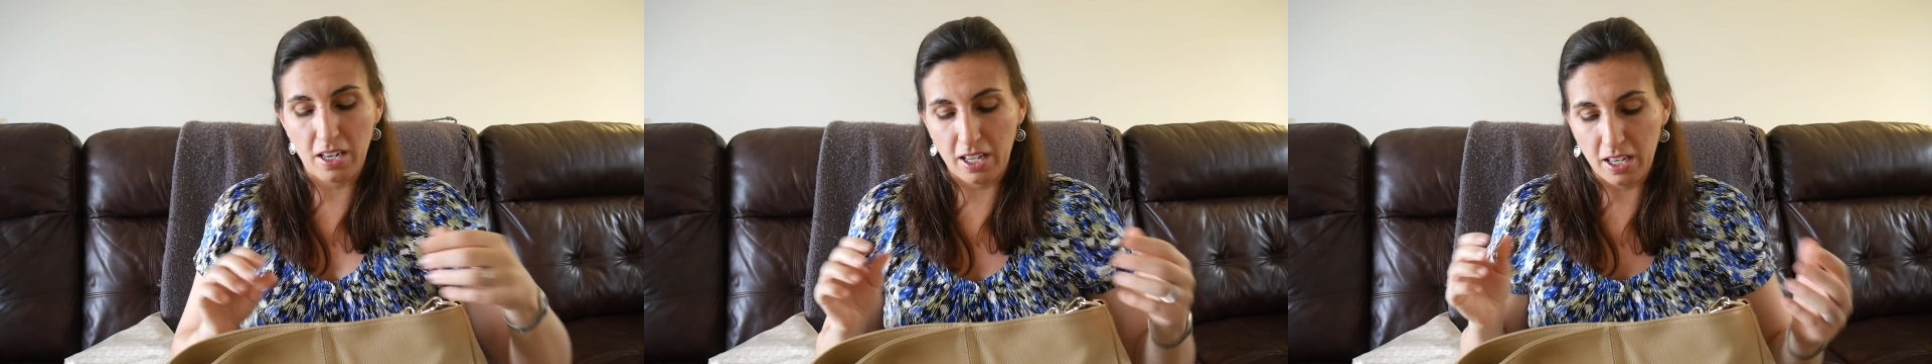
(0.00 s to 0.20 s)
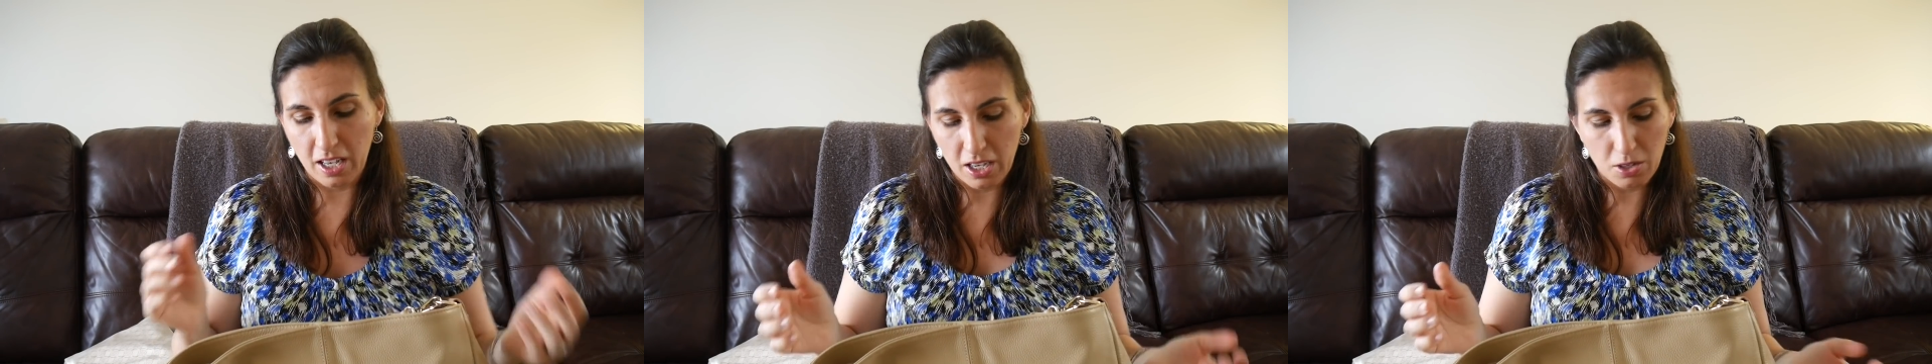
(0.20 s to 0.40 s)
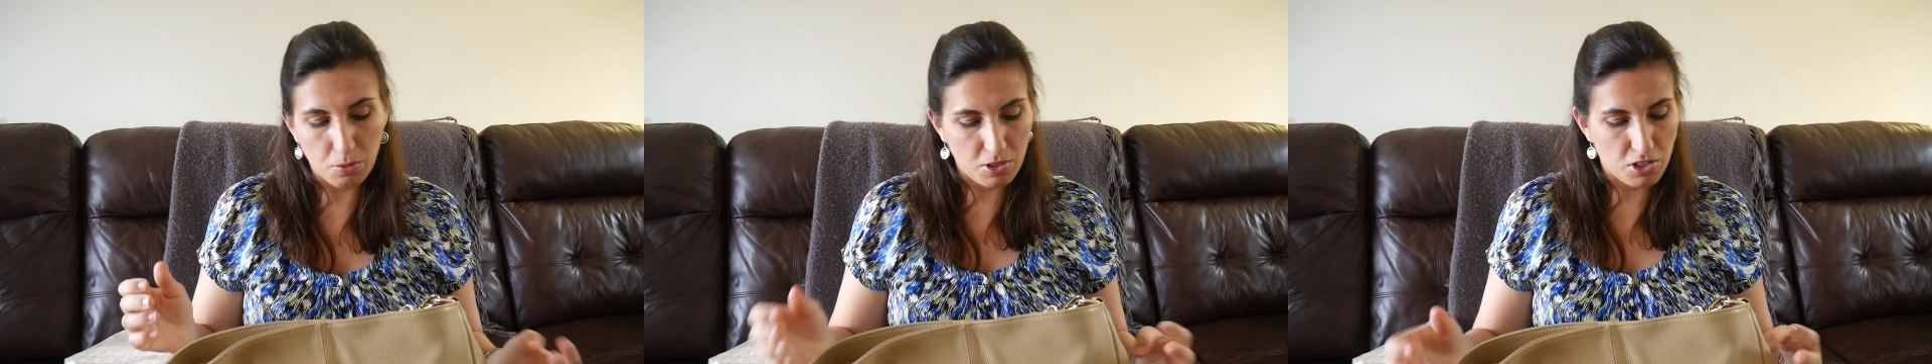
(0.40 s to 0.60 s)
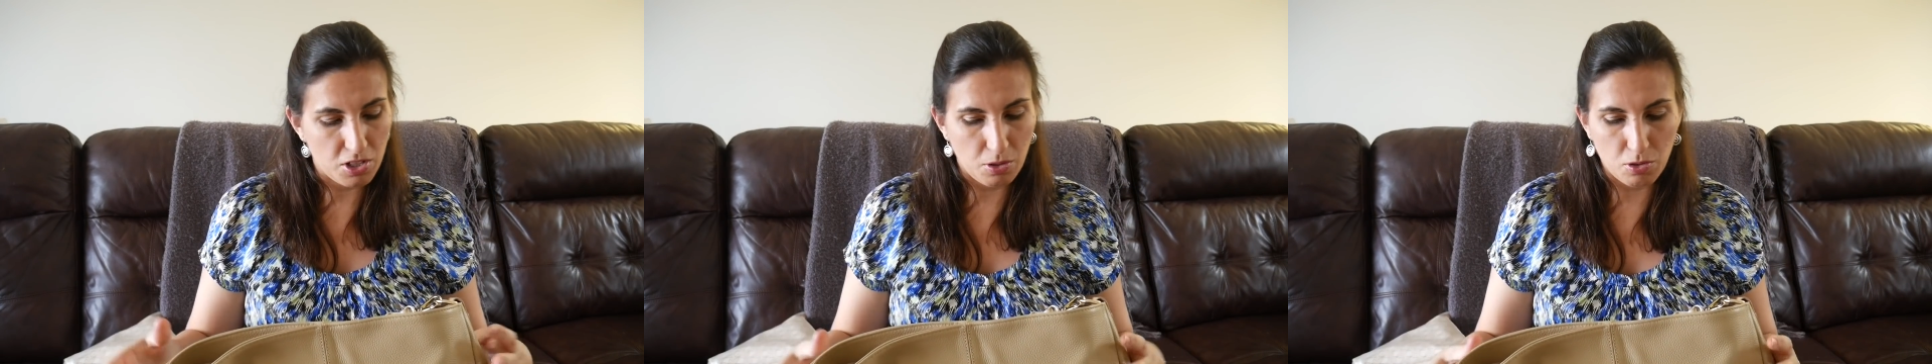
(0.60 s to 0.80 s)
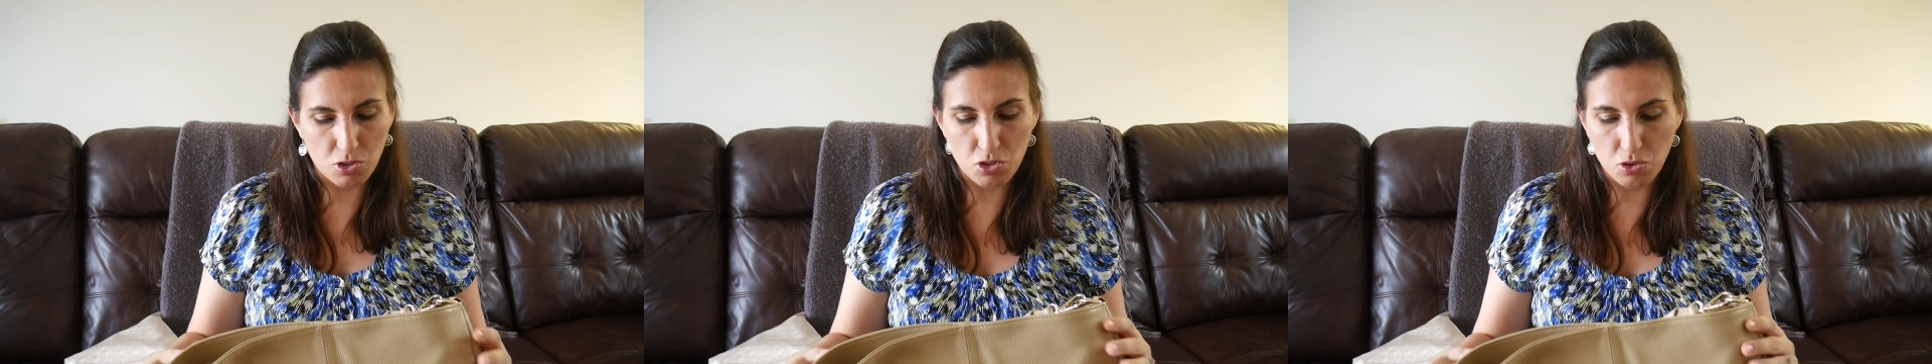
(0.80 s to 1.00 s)
I kind of wish they
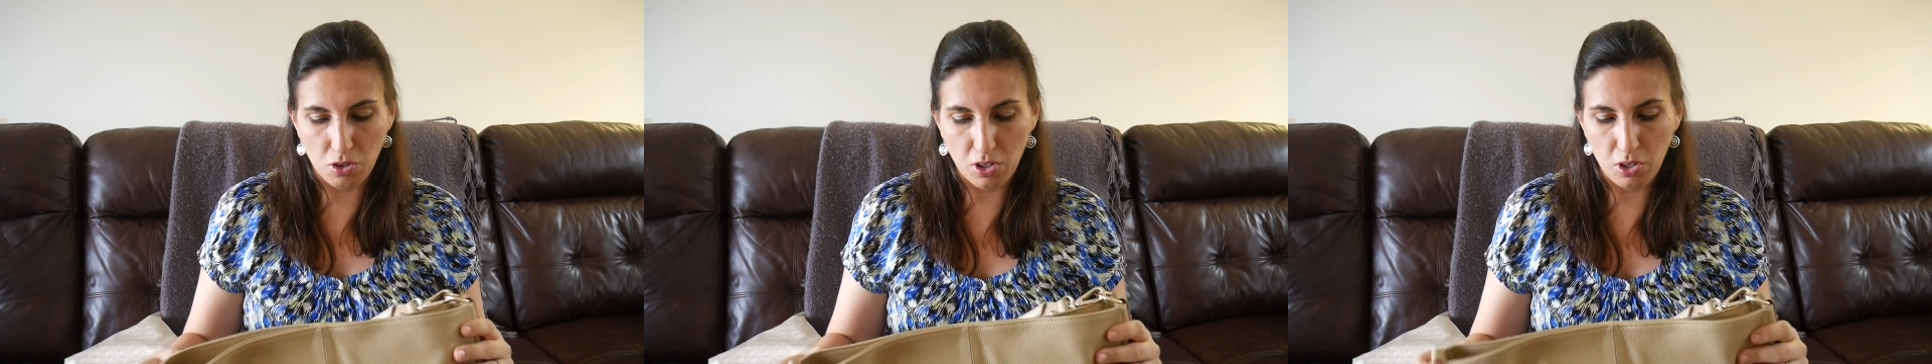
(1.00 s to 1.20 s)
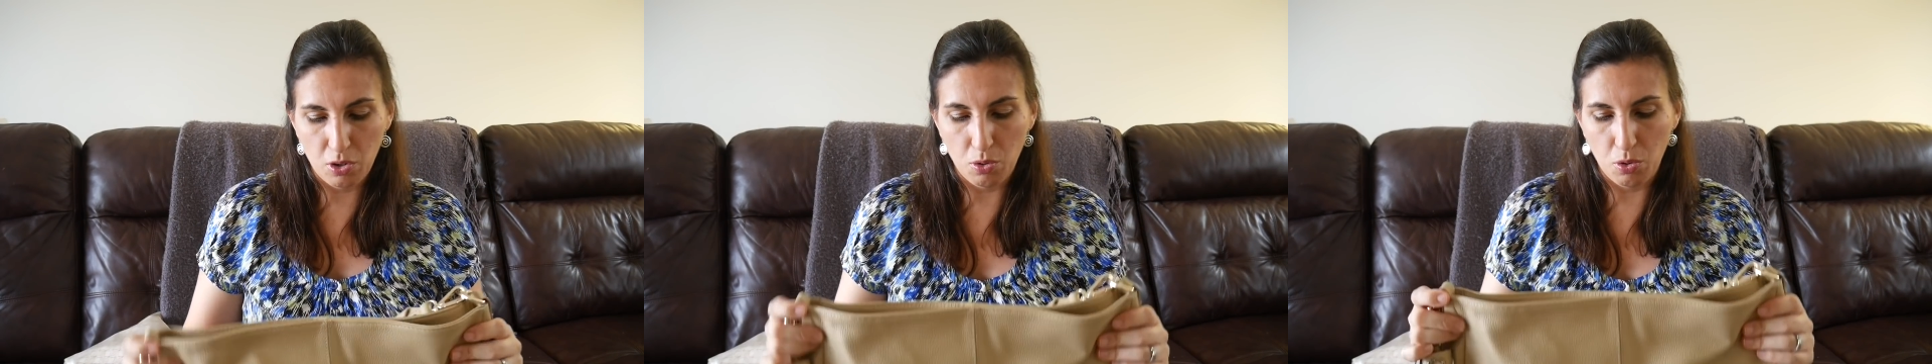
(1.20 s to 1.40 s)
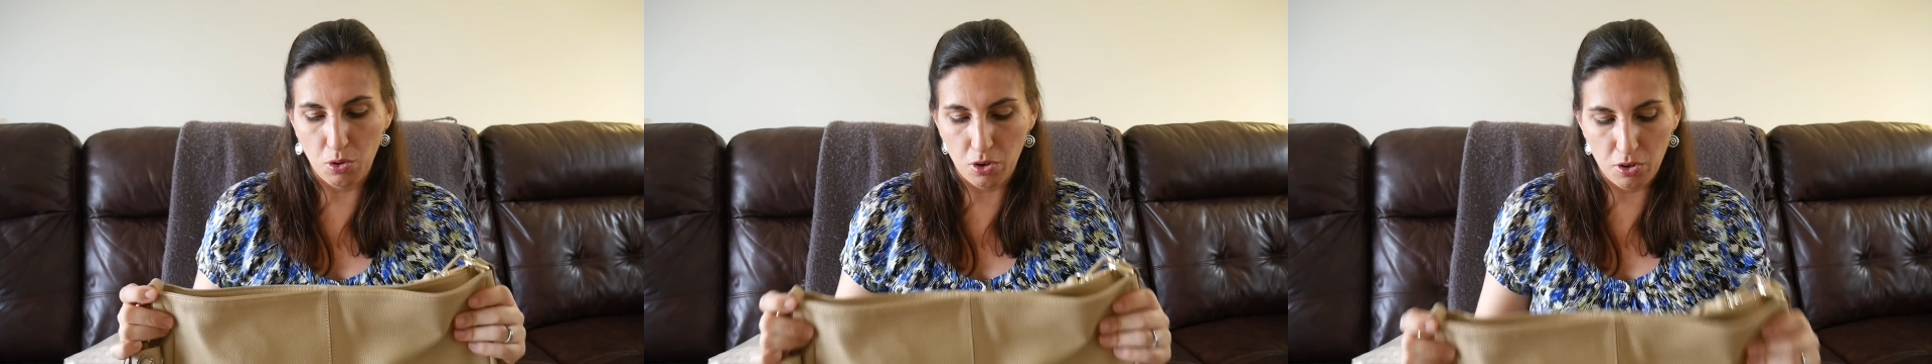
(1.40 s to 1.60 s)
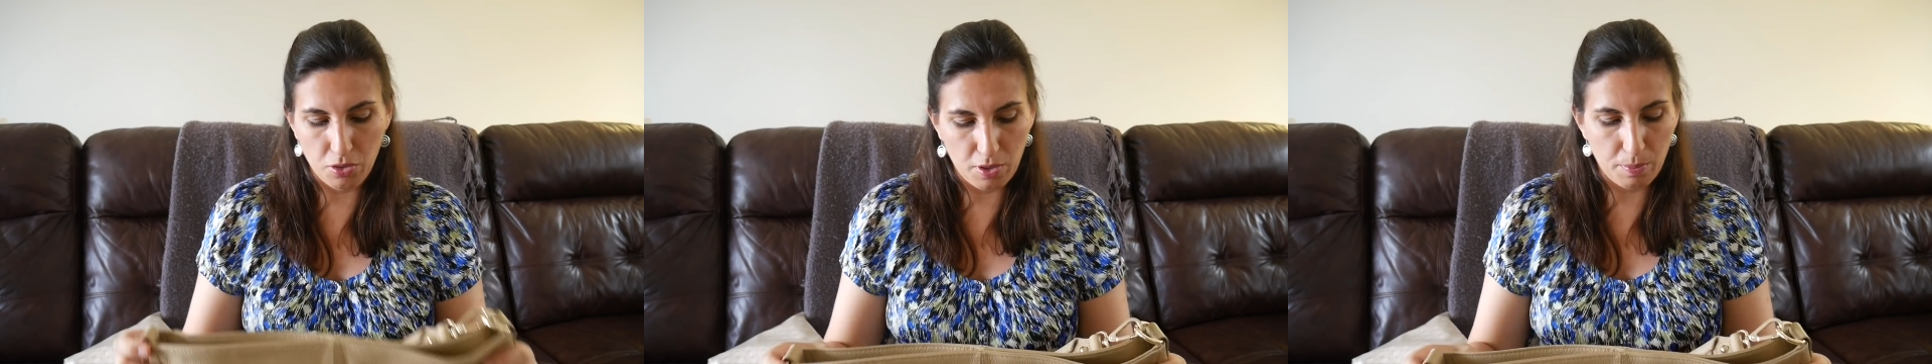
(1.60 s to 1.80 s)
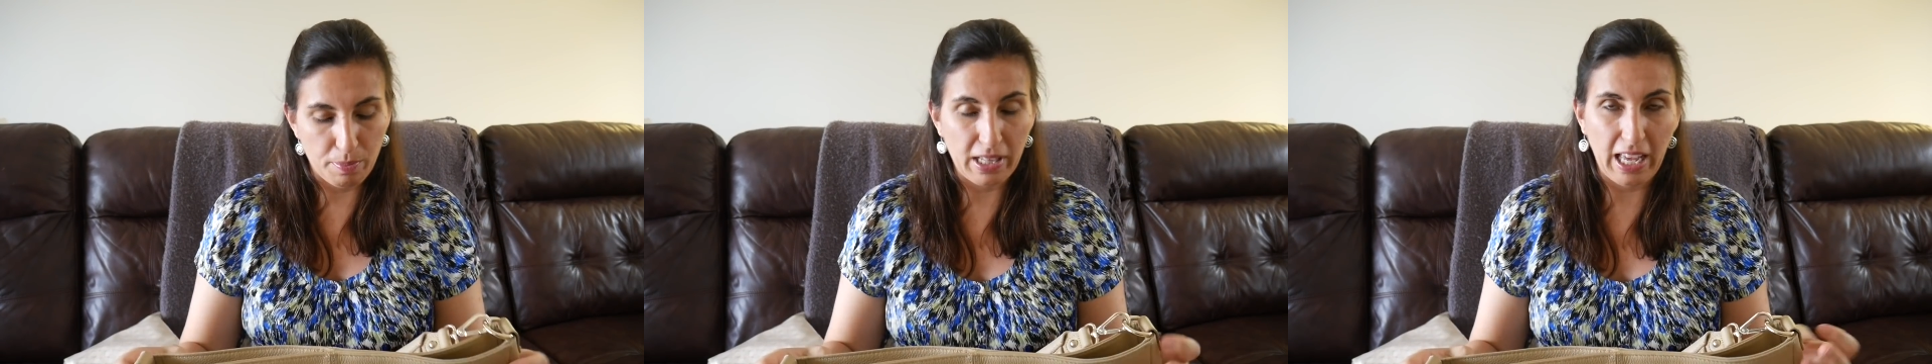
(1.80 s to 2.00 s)
were stronger, or
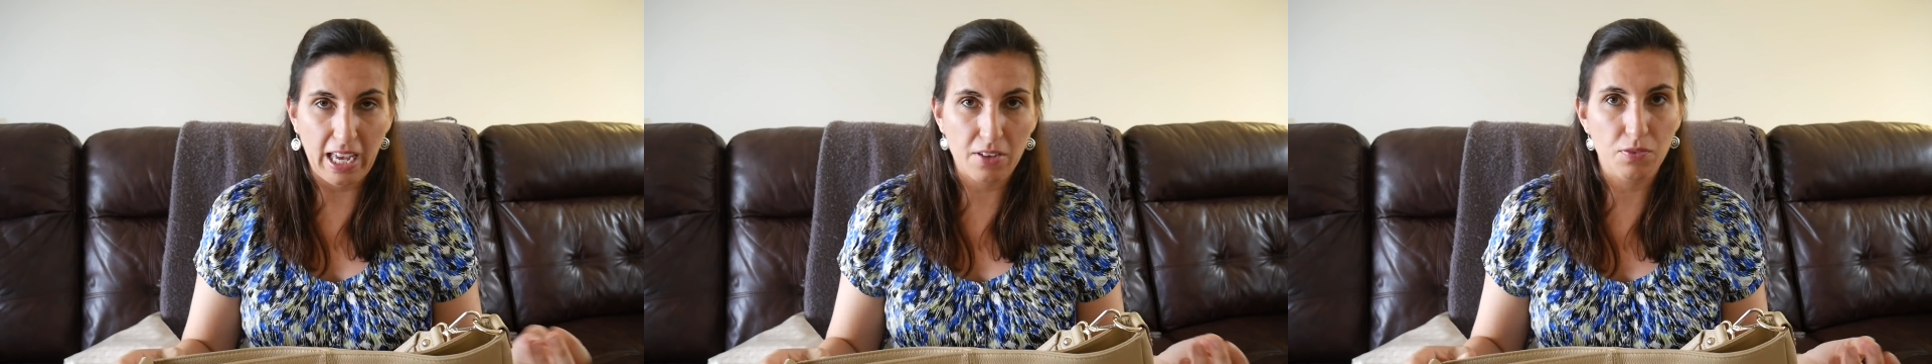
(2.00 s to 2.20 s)
the black